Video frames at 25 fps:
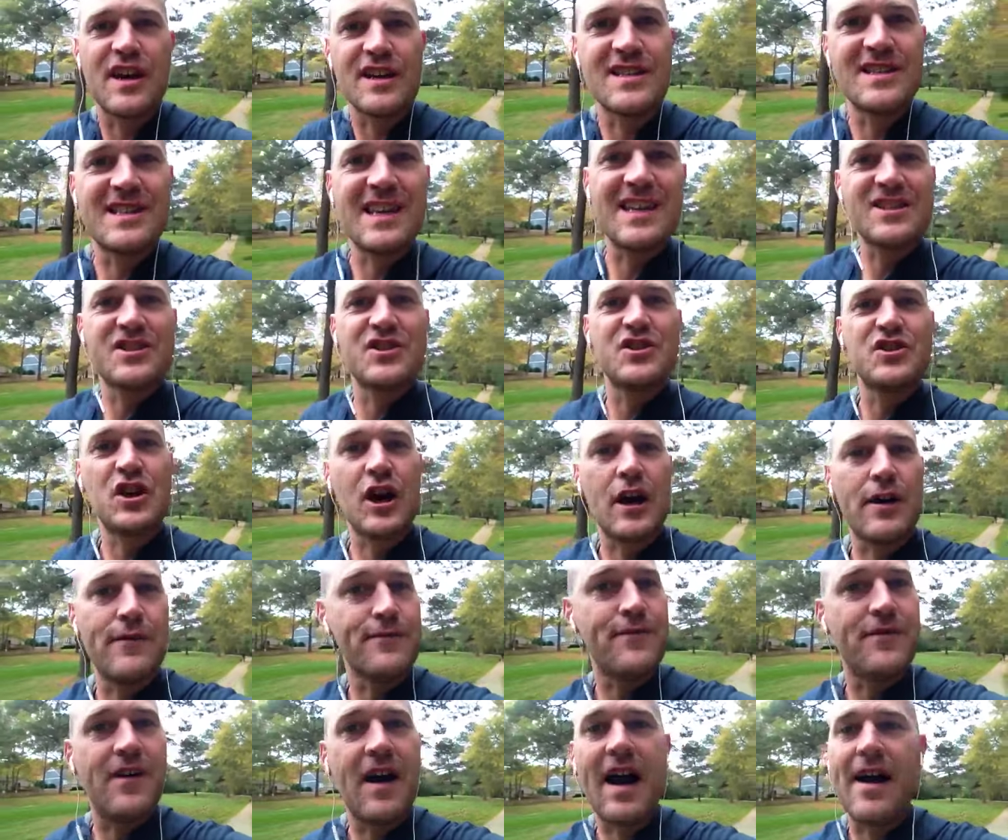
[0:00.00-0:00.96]
It says in
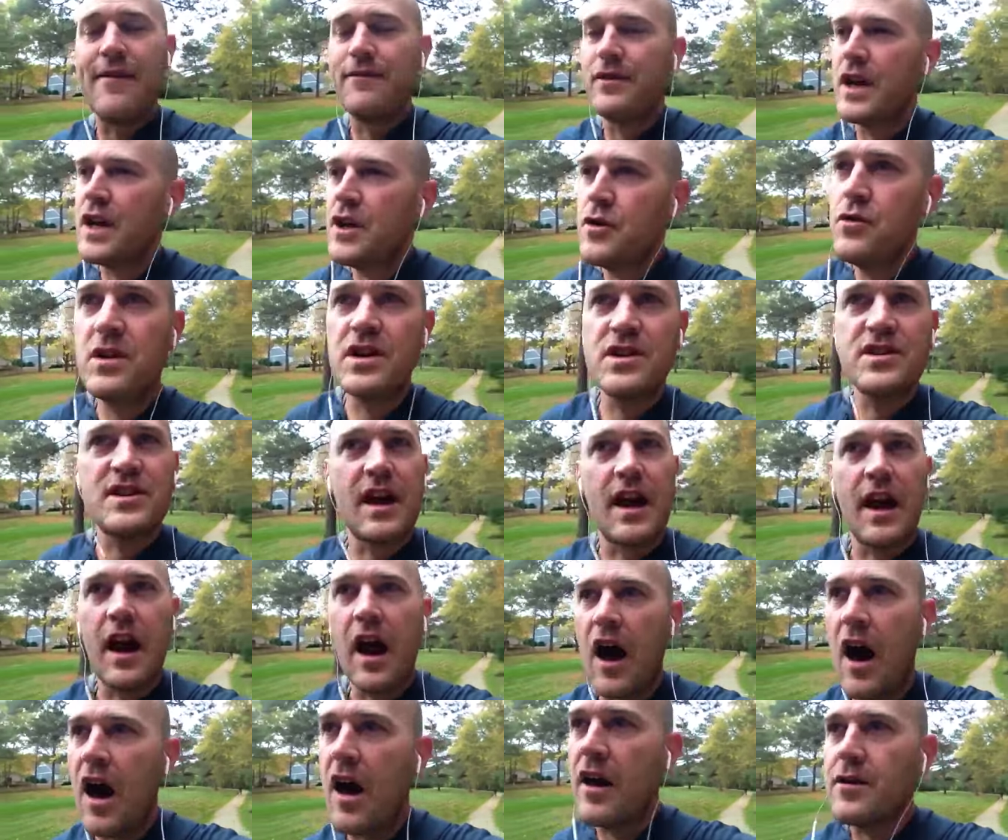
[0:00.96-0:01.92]
John 5 He who does not
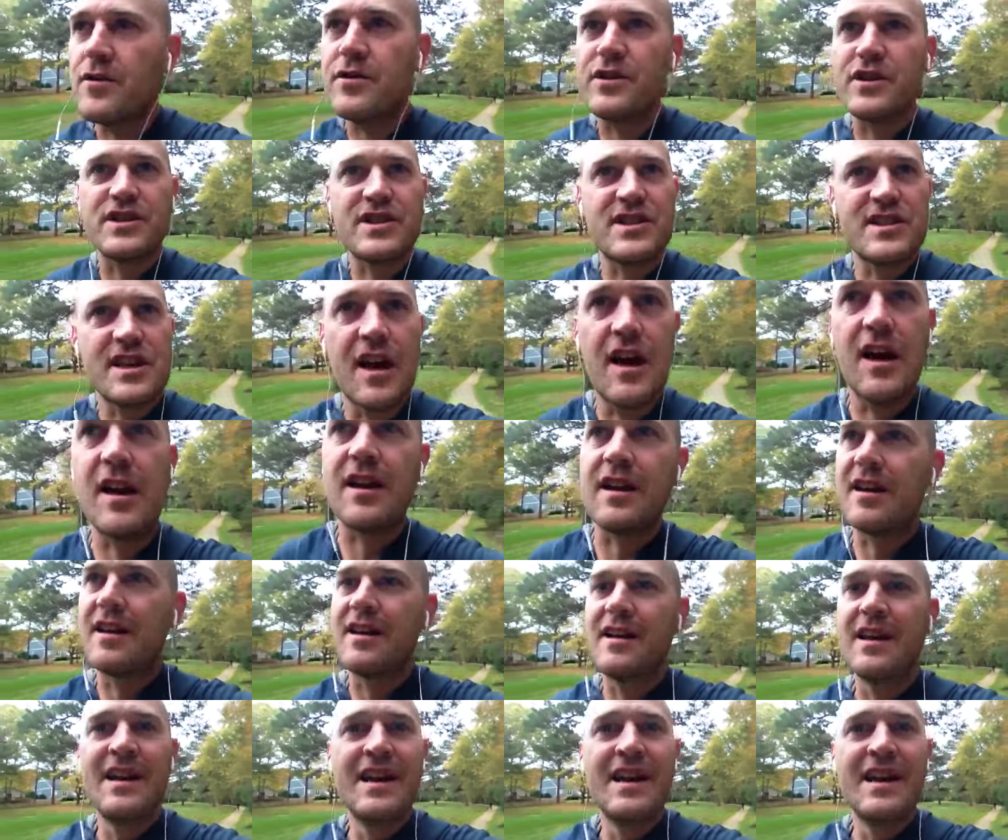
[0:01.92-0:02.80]
honor the Son